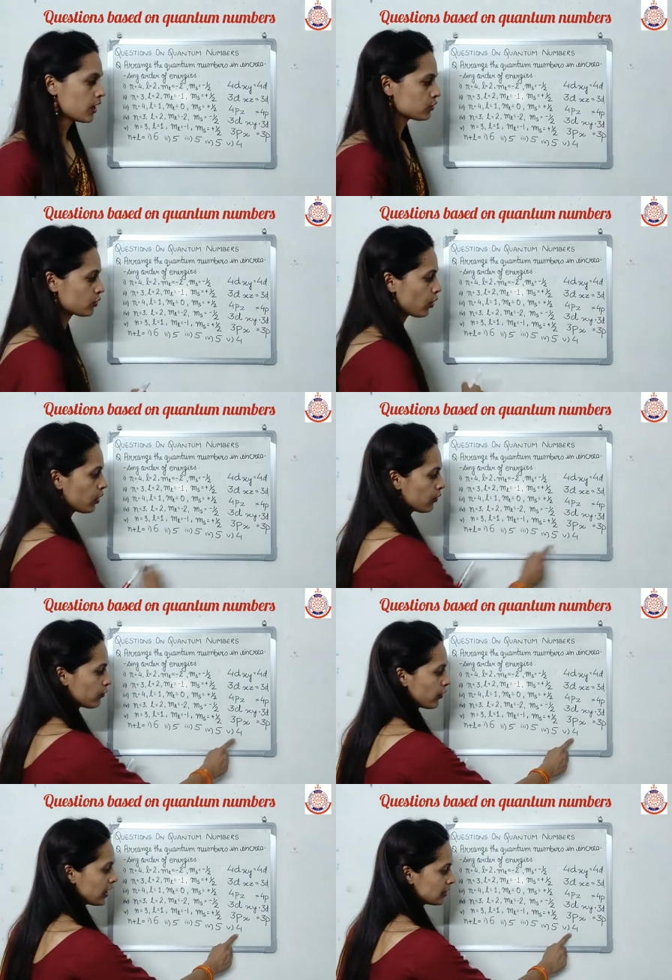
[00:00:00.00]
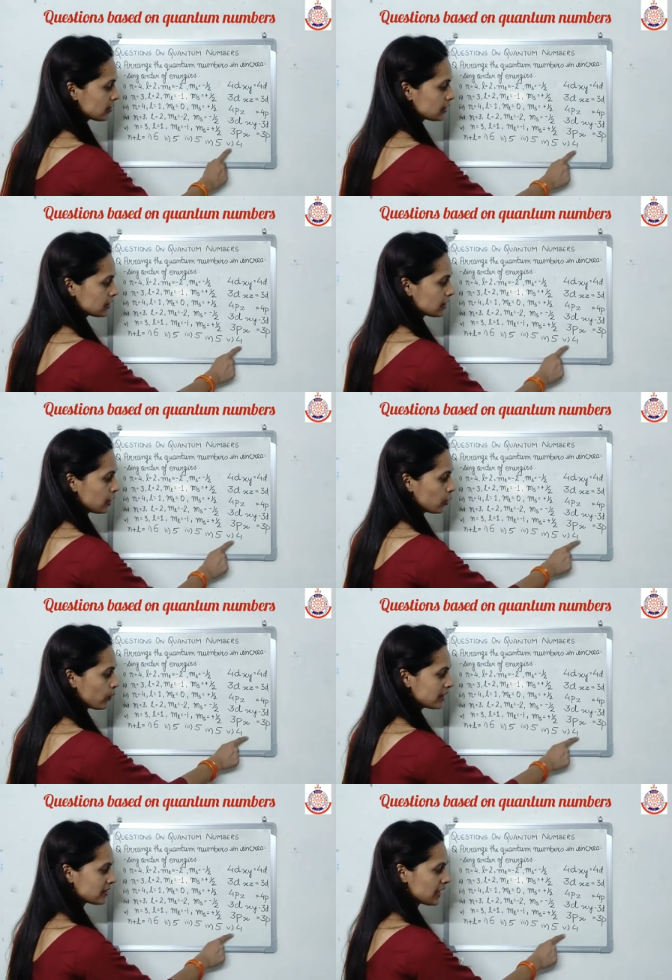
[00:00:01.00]
So first the
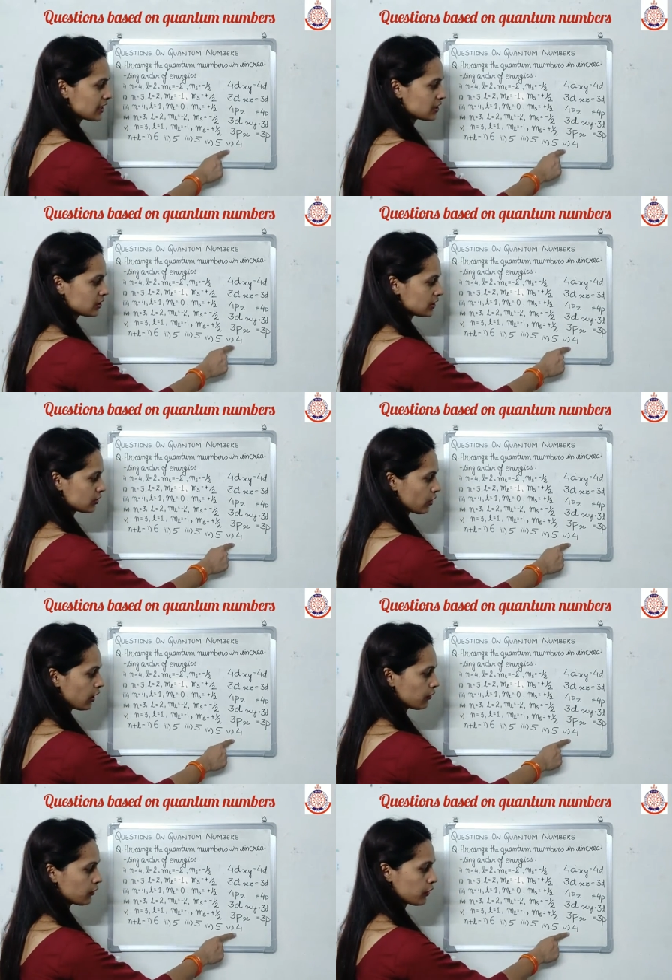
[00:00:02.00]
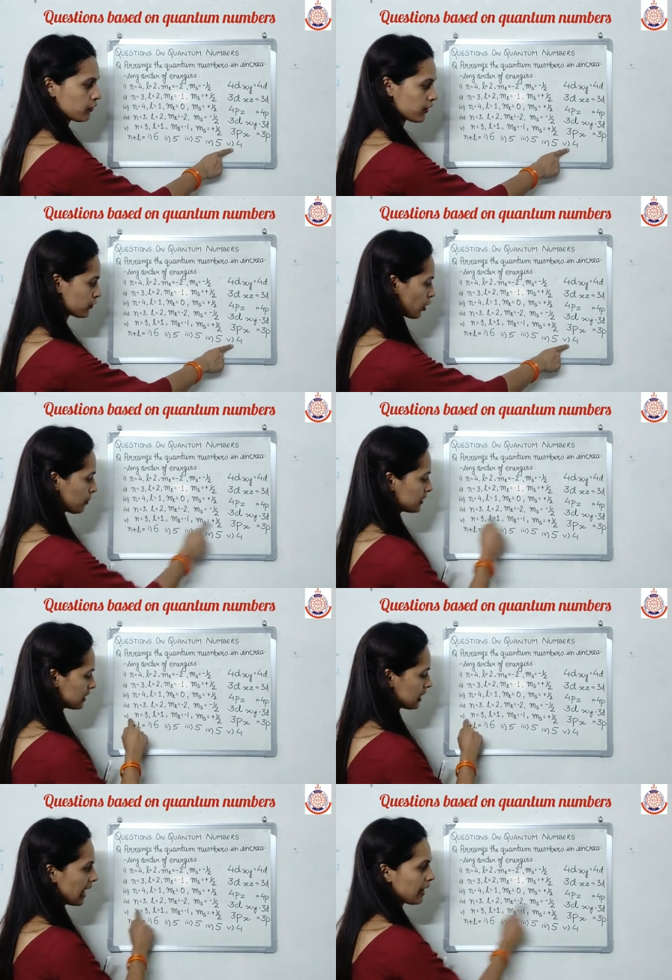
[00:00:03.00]
lowest energy is of 5th
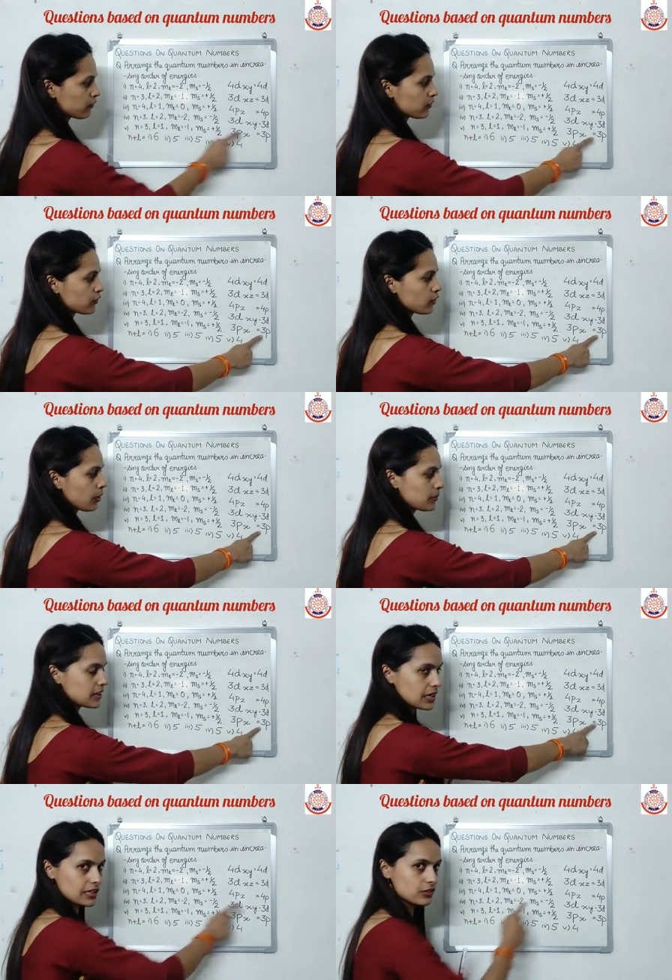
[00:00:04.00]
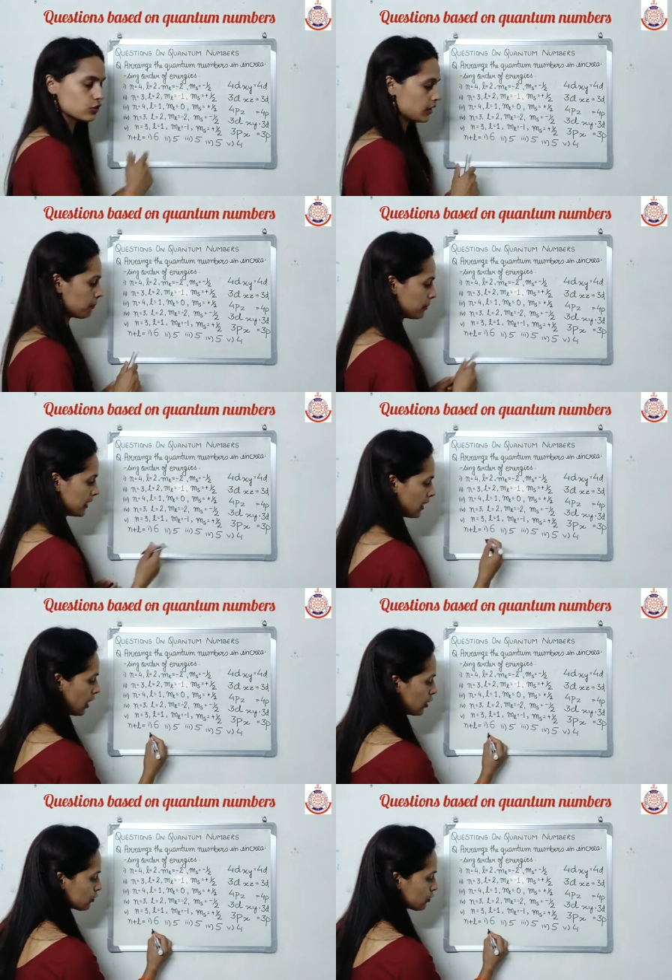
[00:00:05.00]
orbital, and 5th orbital is 3p.